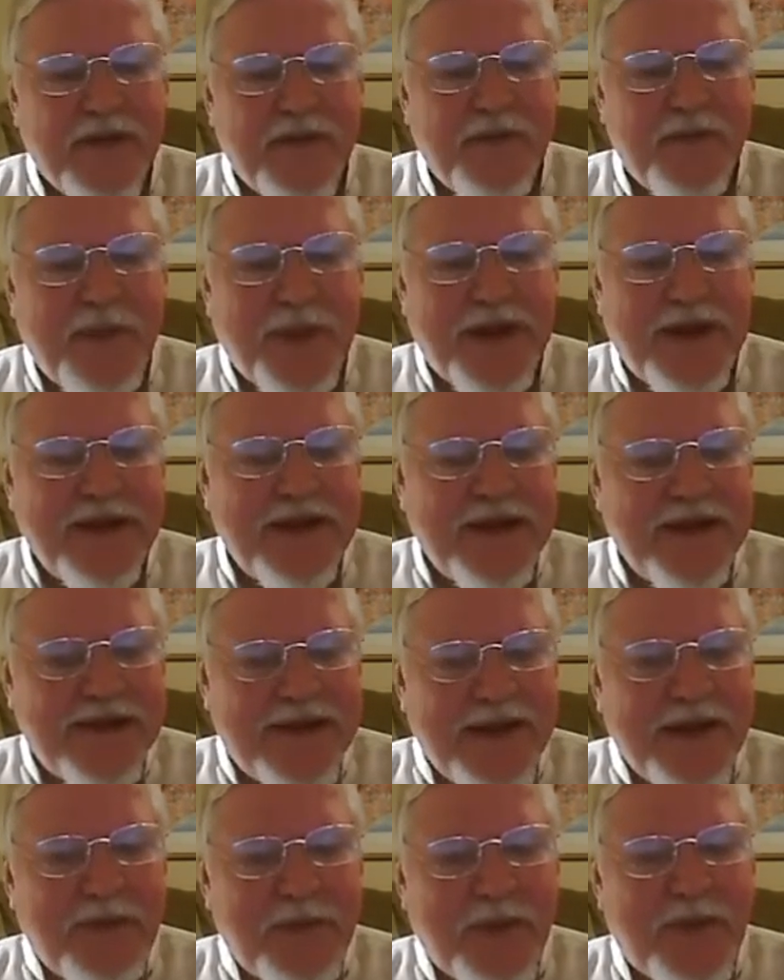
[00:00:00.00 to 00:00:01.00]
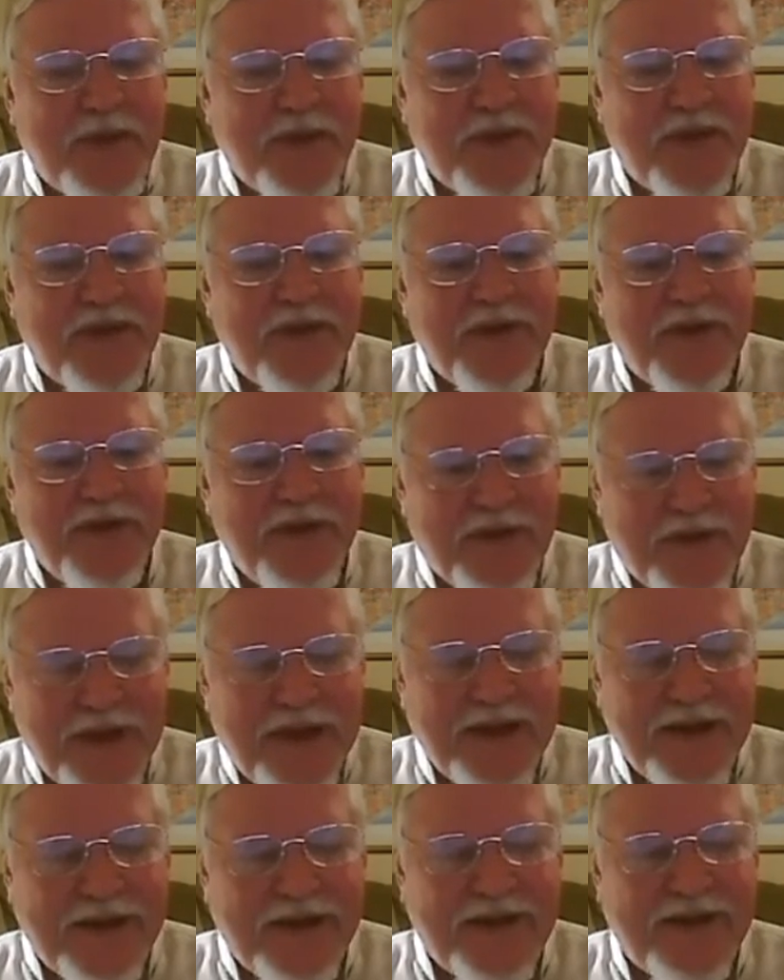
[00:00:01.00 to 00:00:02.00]
but in a deeper
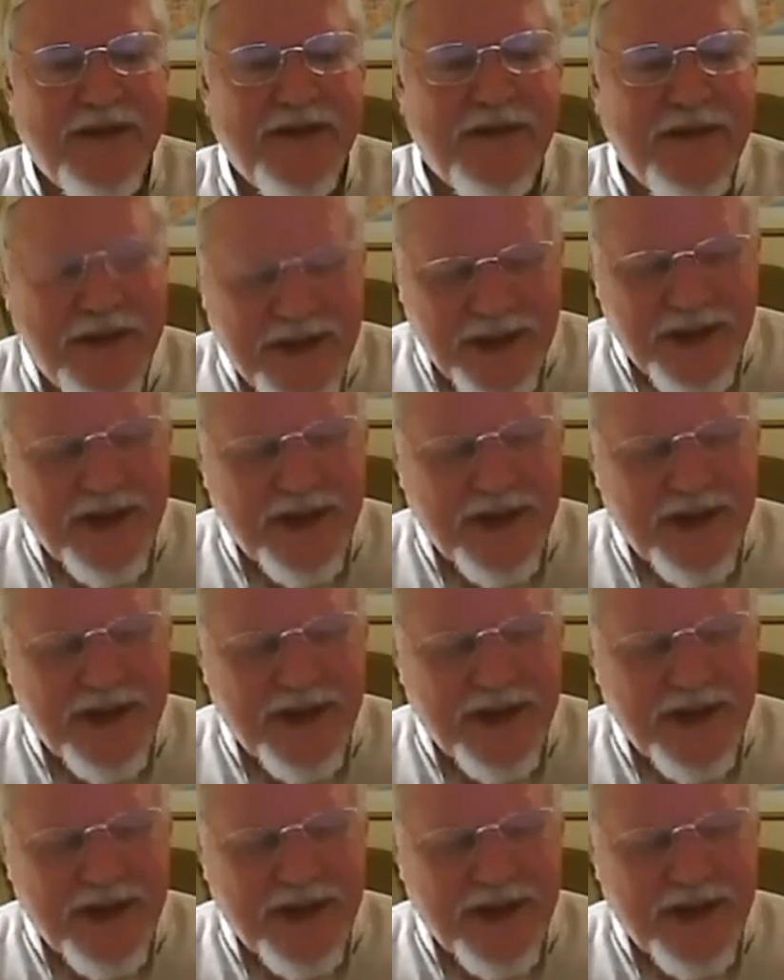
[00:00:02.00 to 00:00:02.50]
sense, the